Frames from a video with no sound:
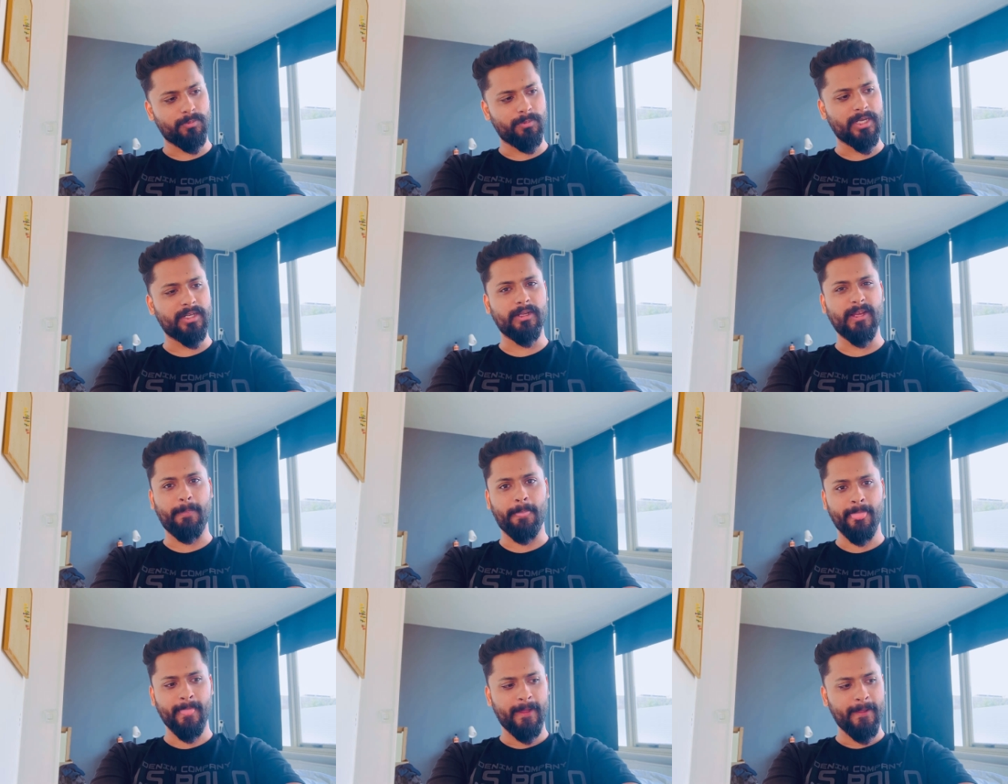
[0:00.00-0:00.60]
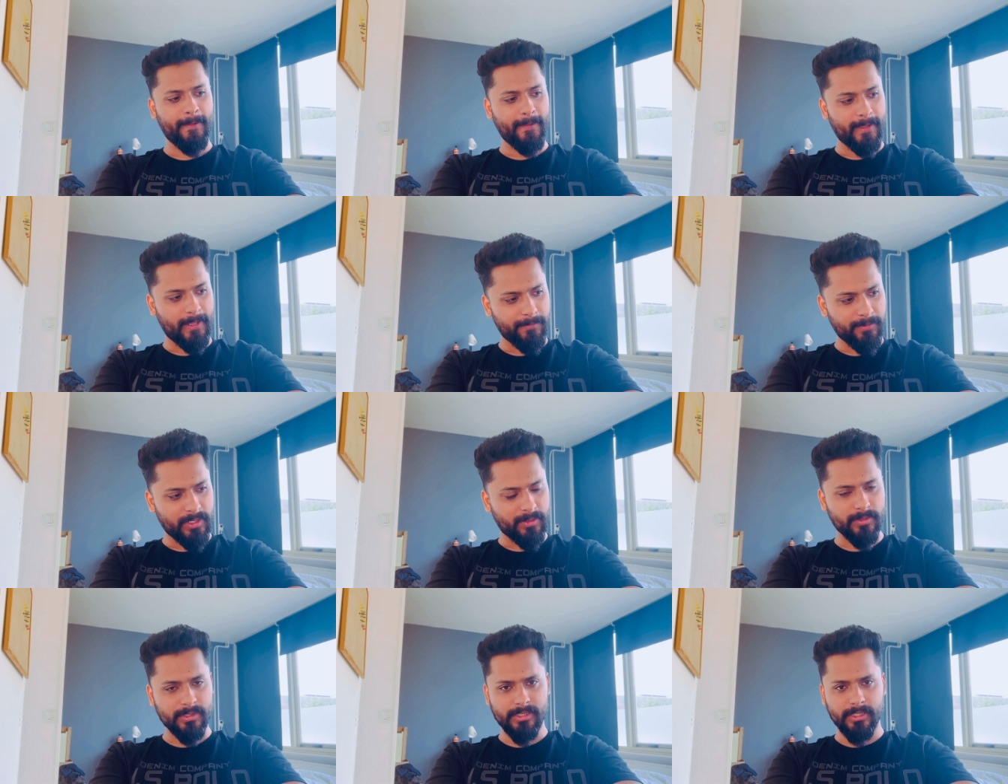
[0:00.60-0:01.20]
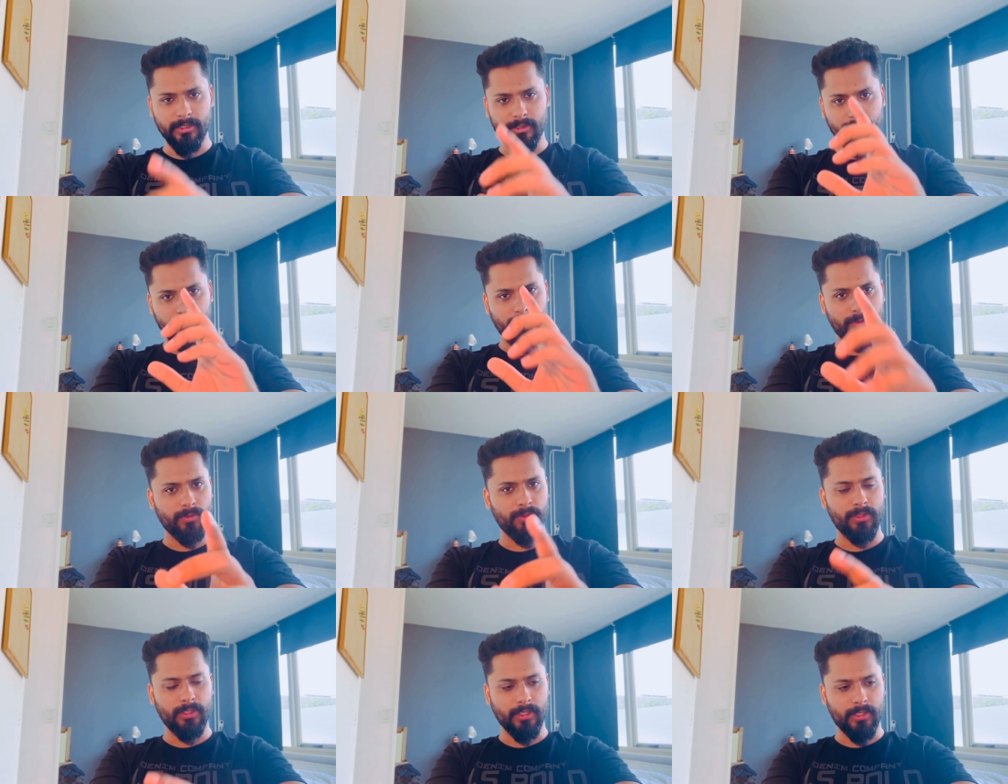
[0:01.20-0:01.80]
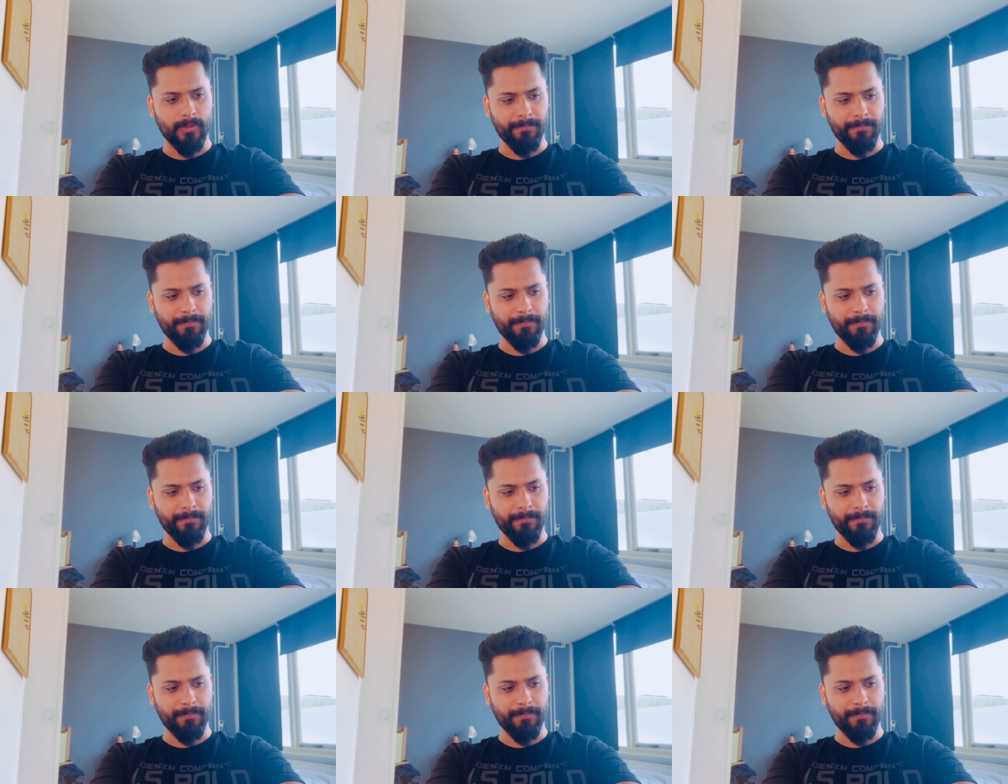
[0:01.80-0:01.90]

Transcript: But anyway, it was a good